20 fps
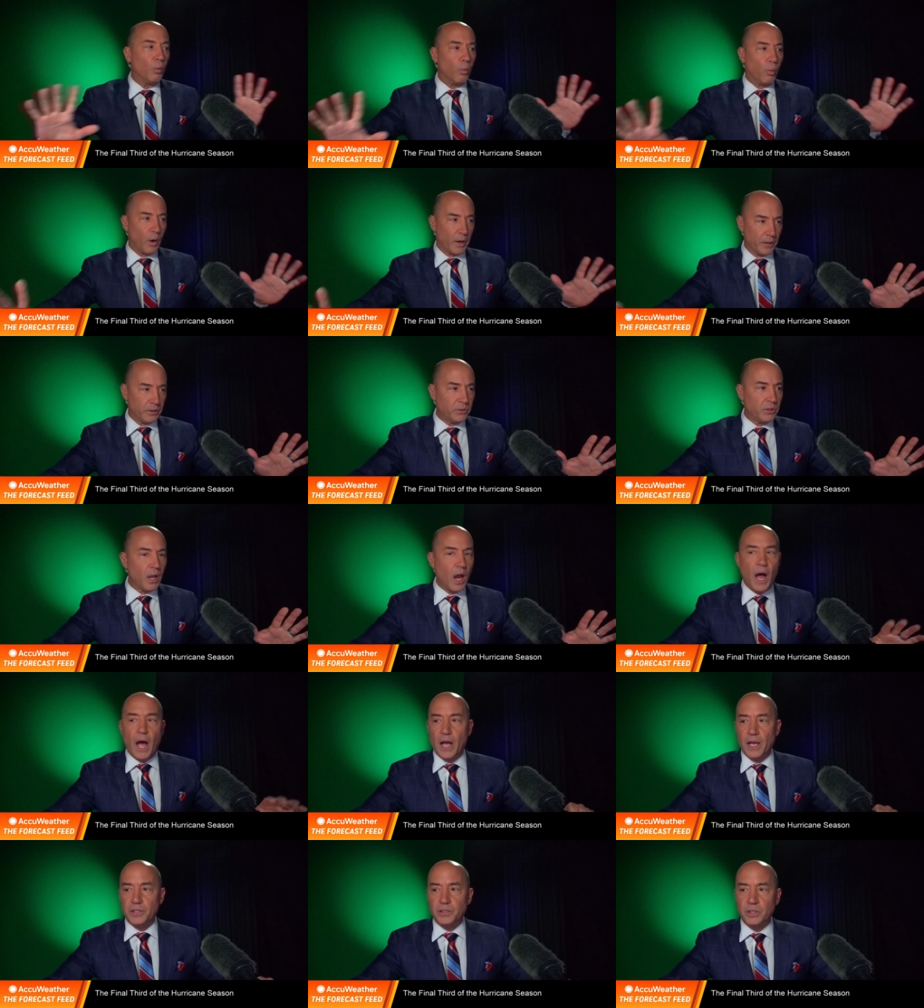what it
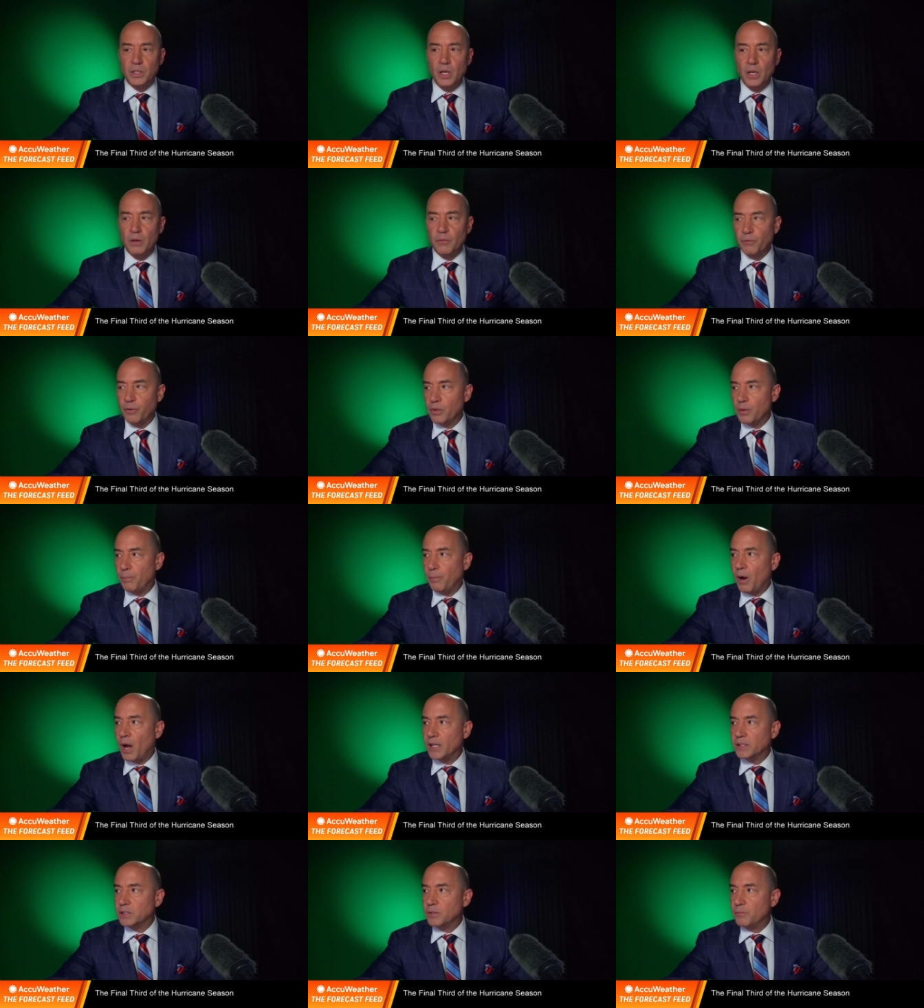does for the
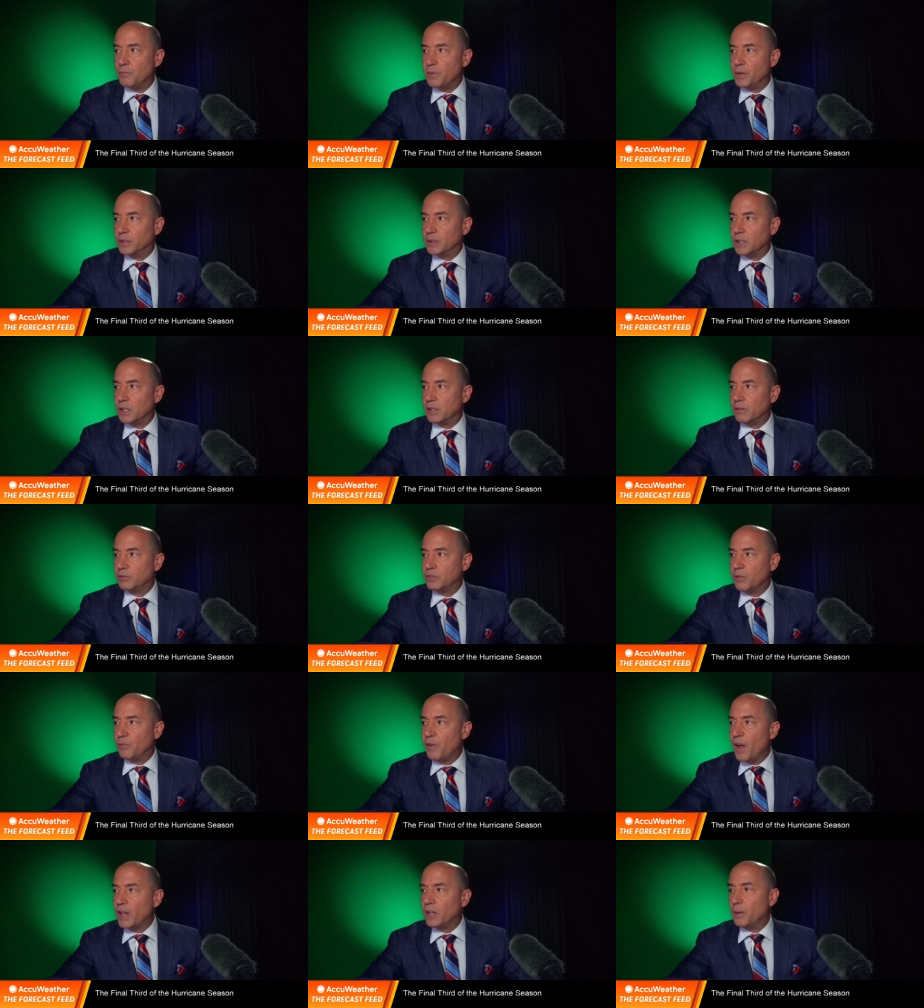possibility
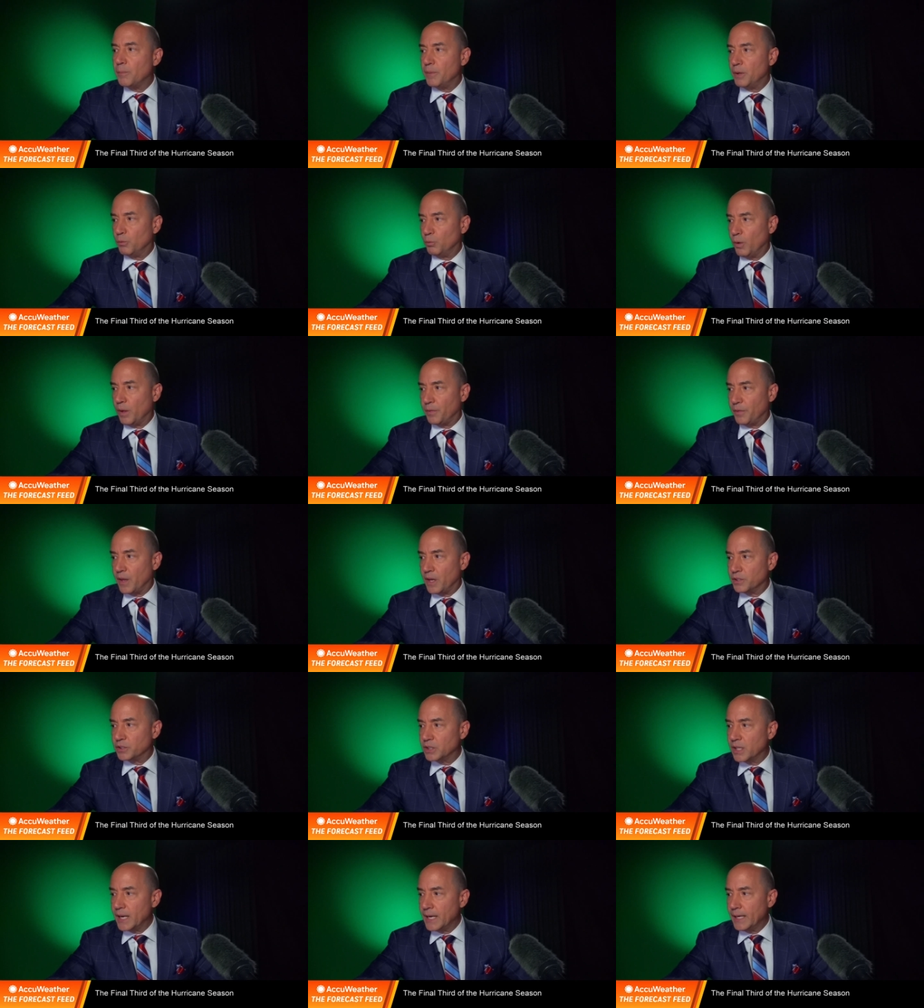of development with
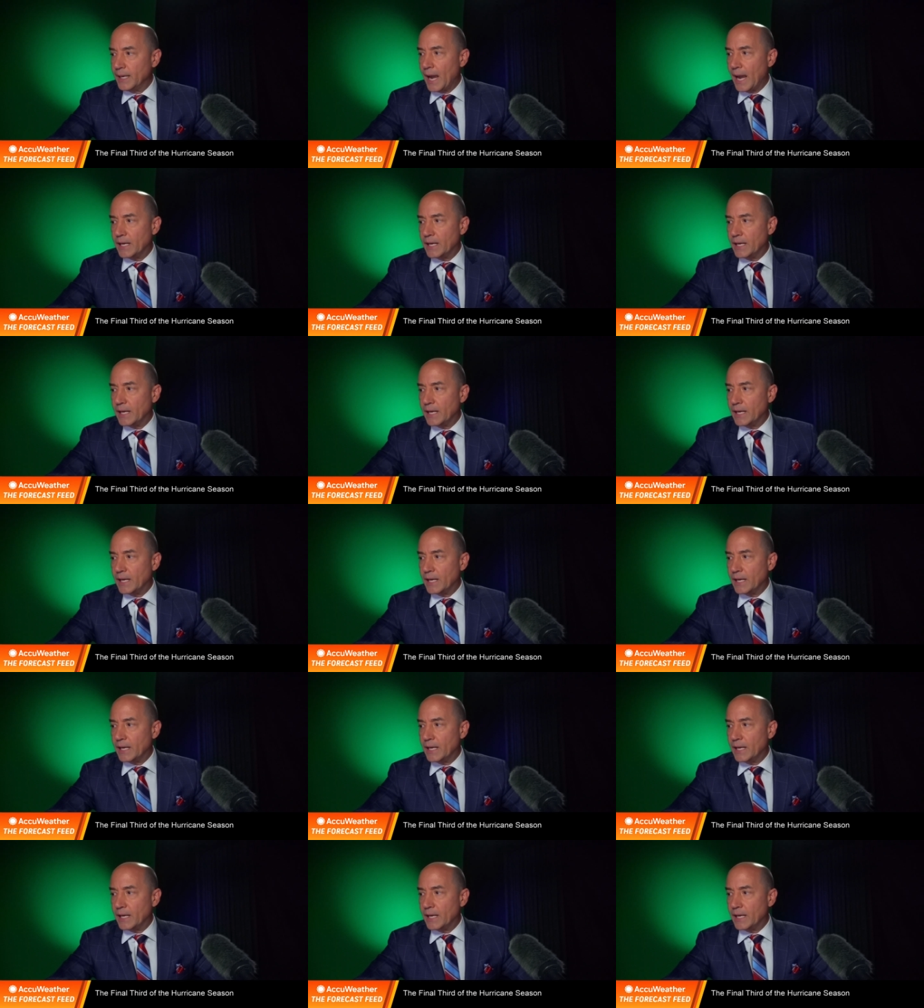this.